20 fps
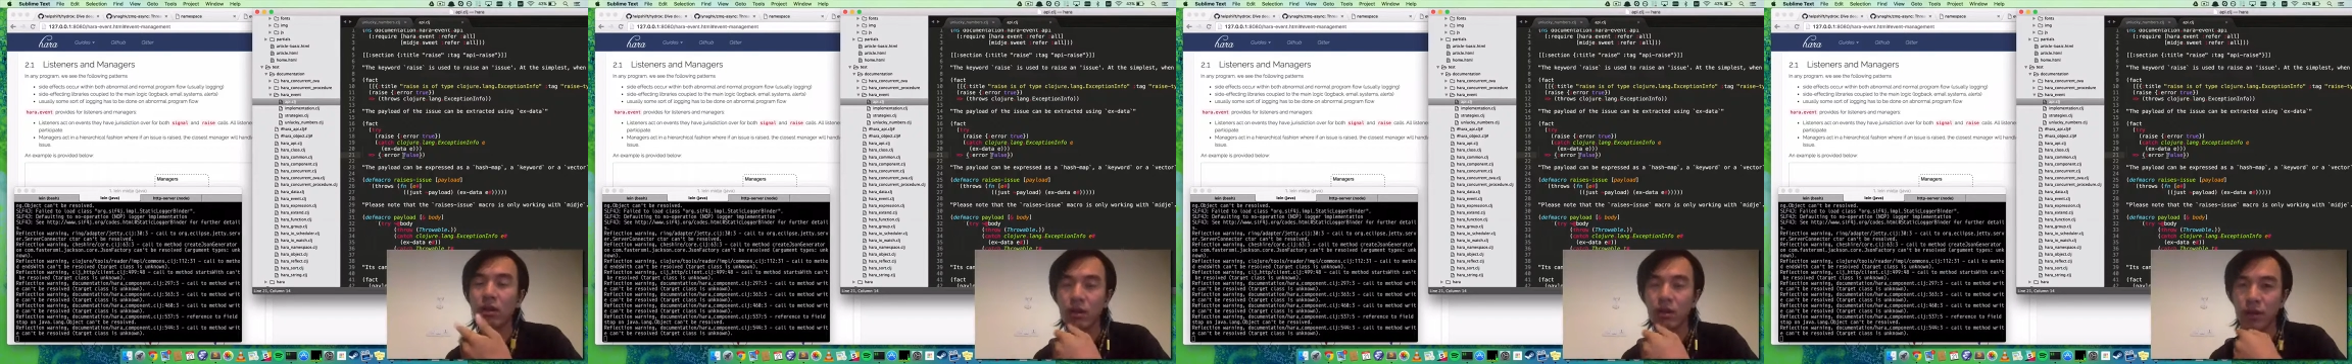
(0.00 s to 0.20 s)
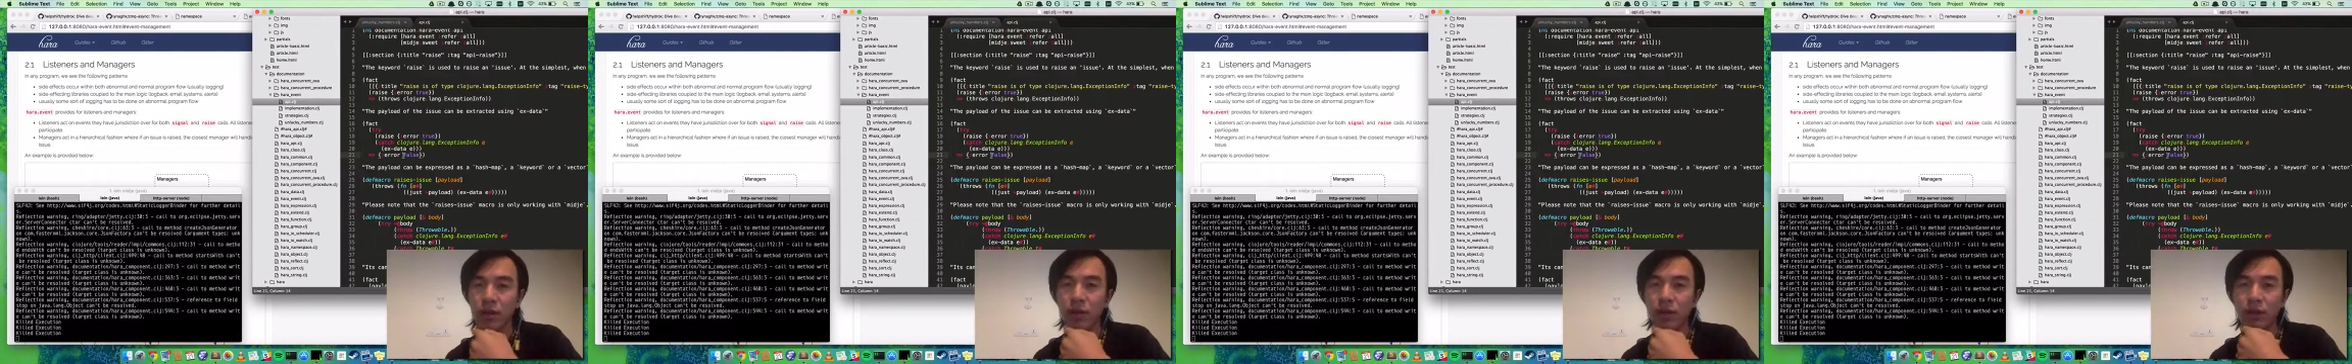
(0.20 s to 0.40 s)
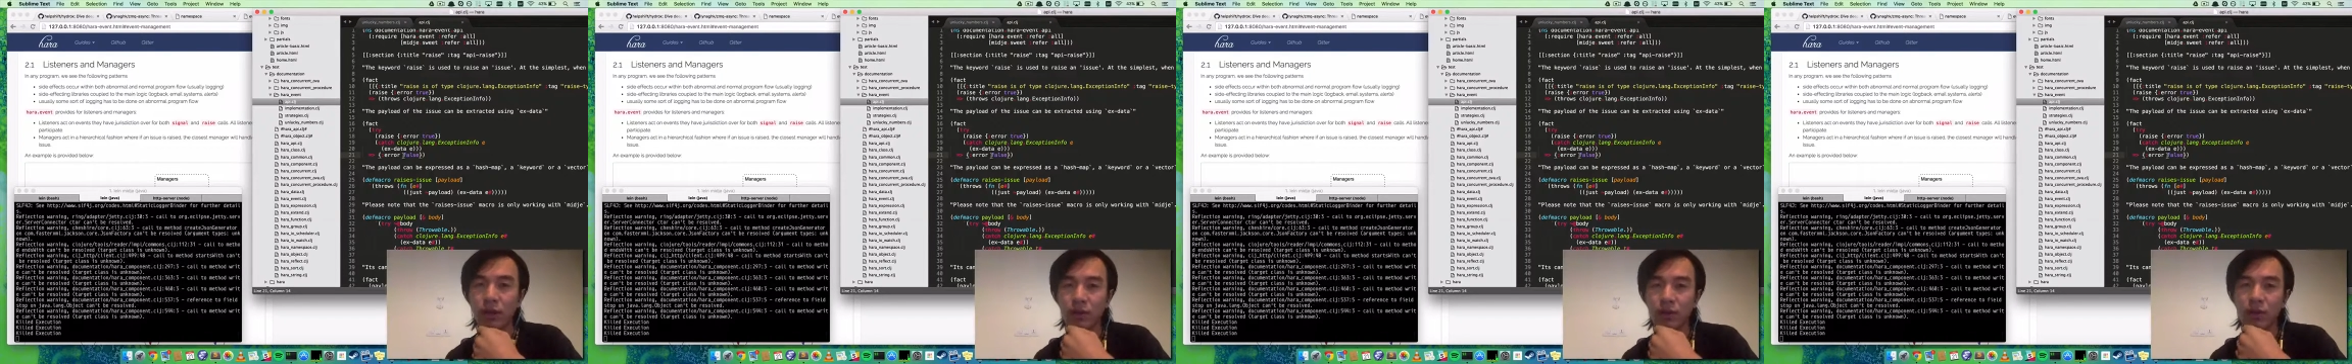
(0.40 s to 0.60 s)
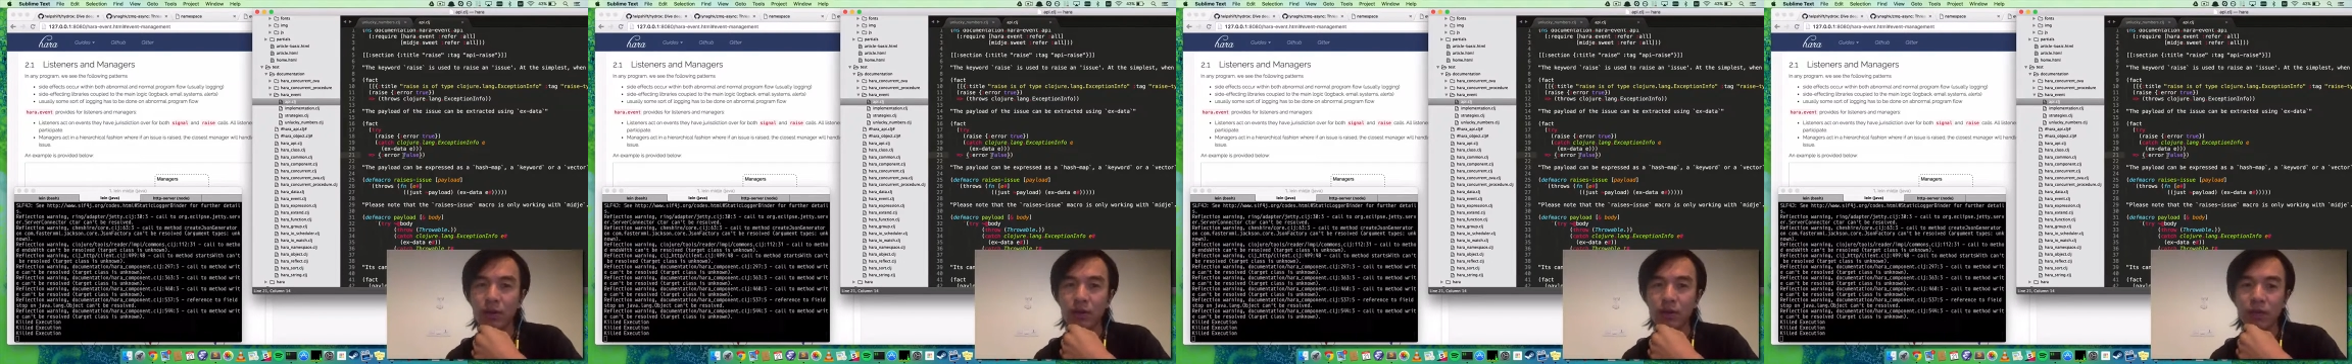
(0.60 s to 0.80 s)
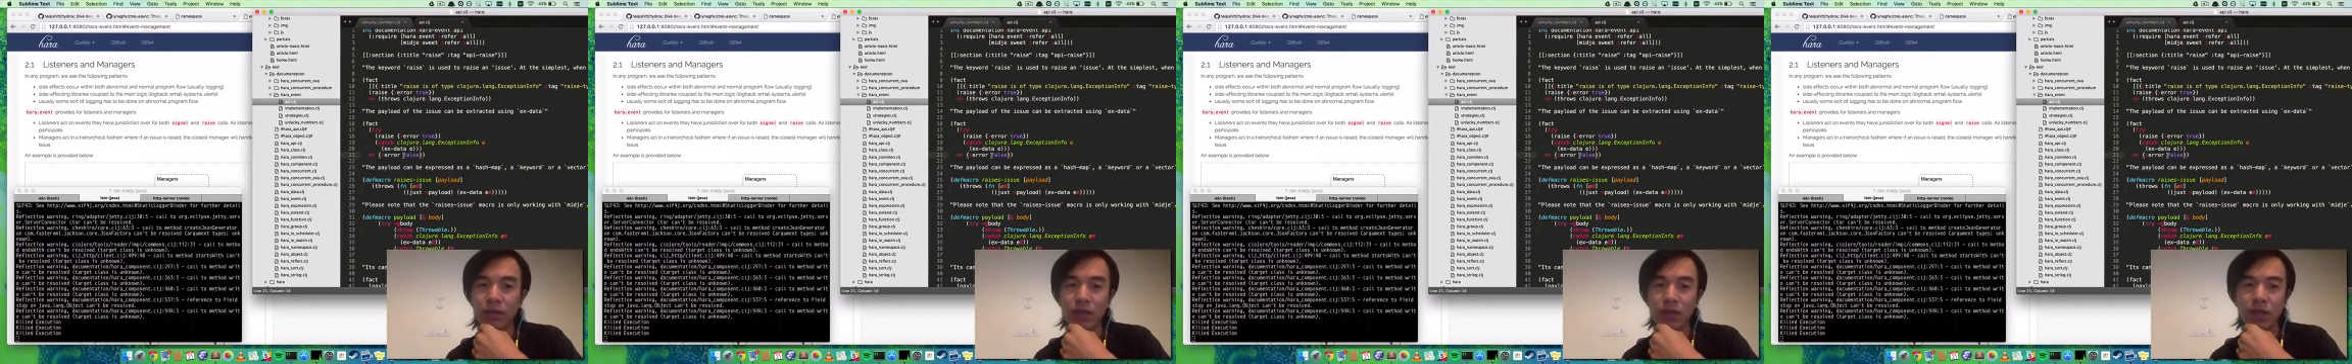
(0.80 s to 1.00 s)
correct
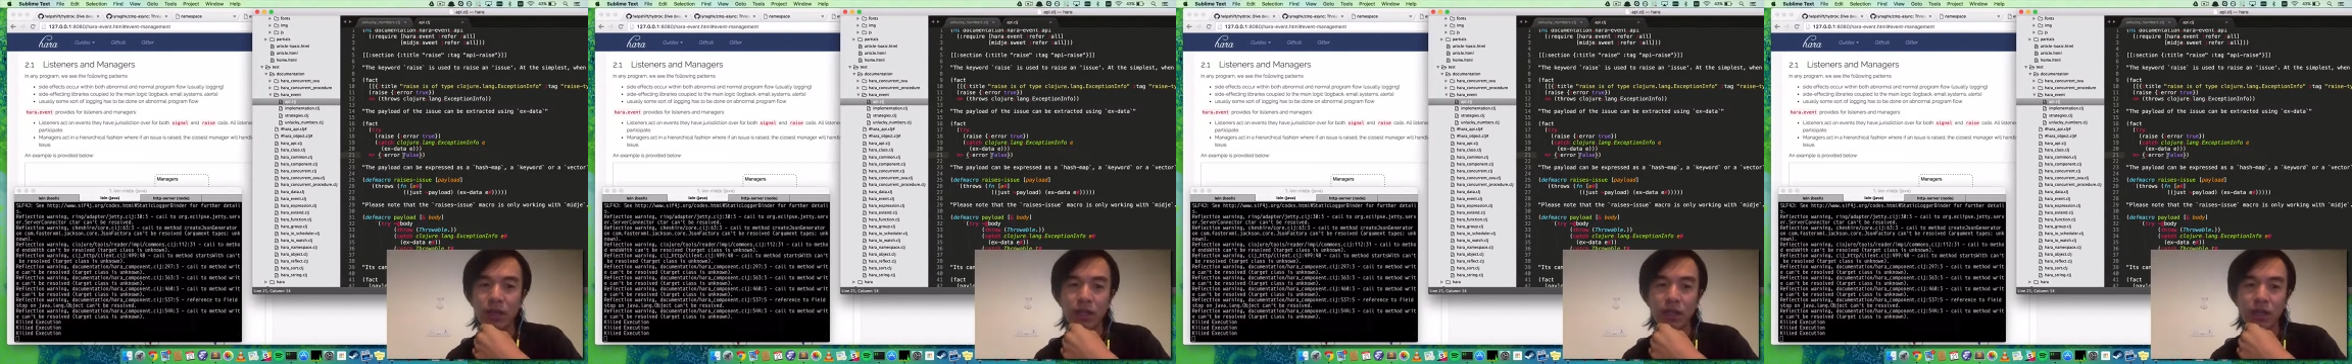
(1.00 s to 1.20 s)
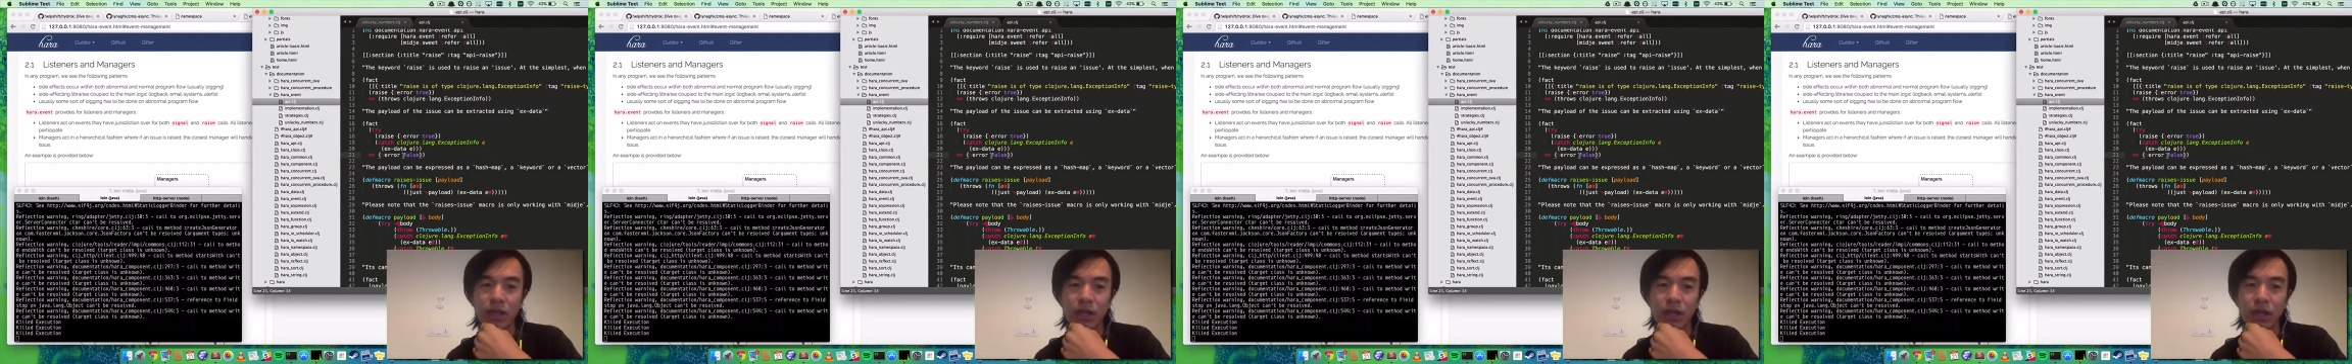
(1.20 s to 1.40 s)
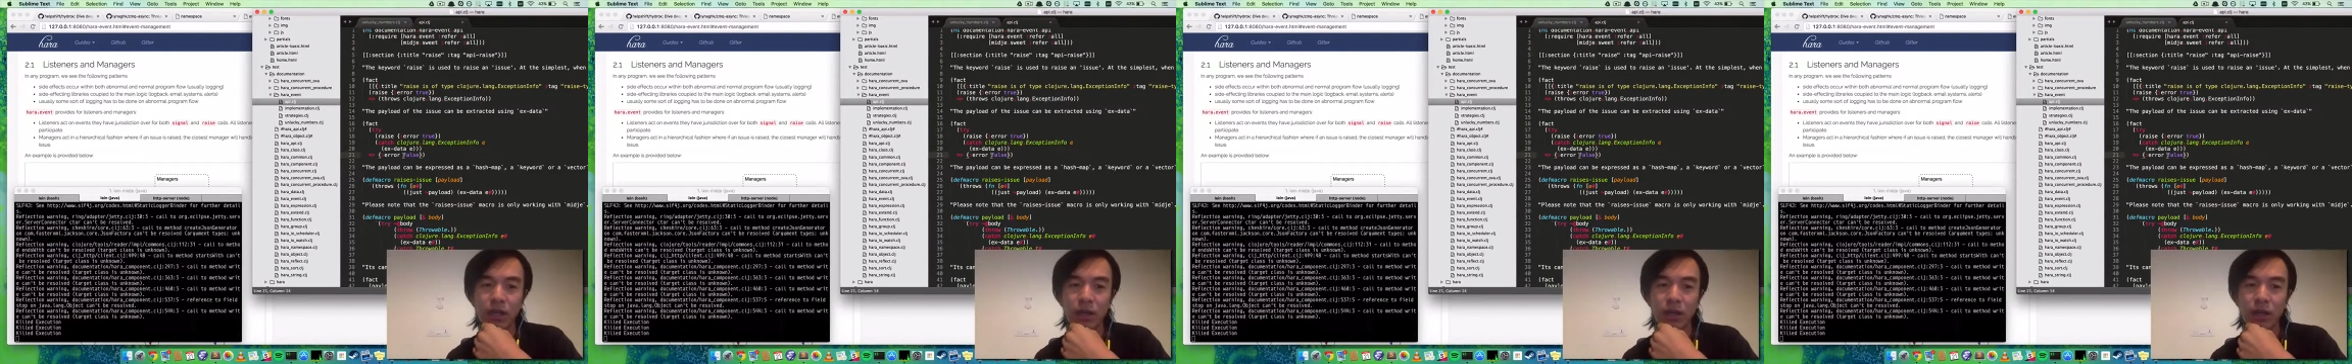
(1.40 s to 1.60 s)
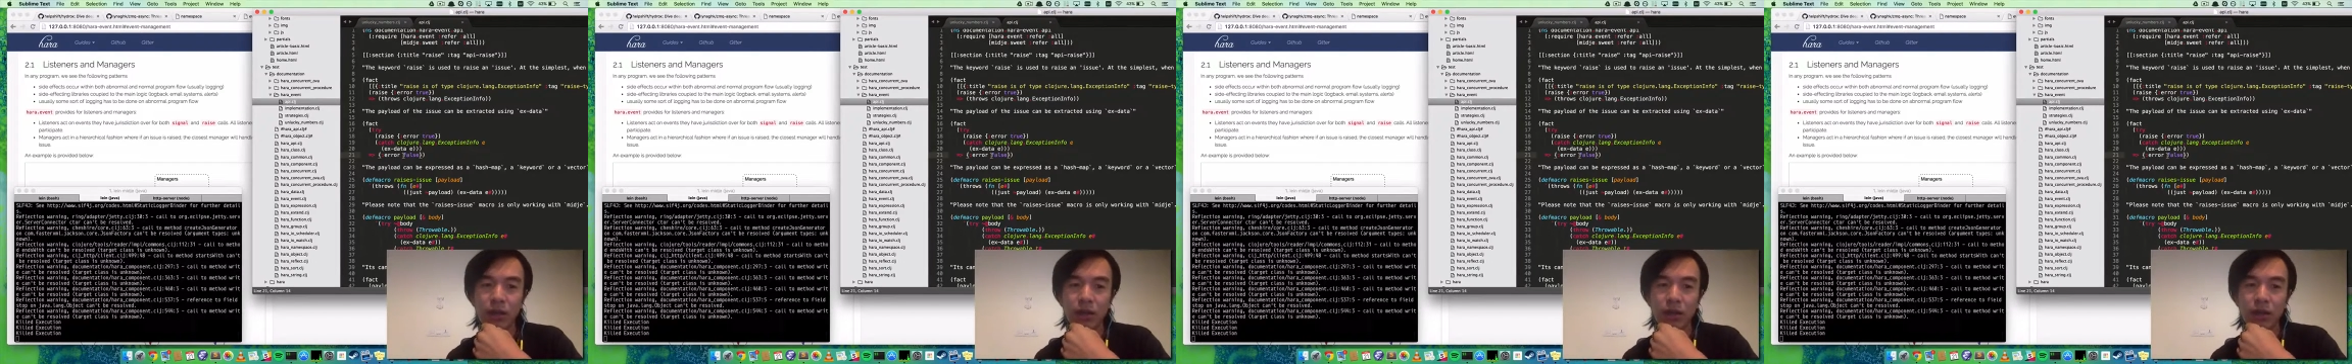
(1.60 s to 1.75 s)
documentation again.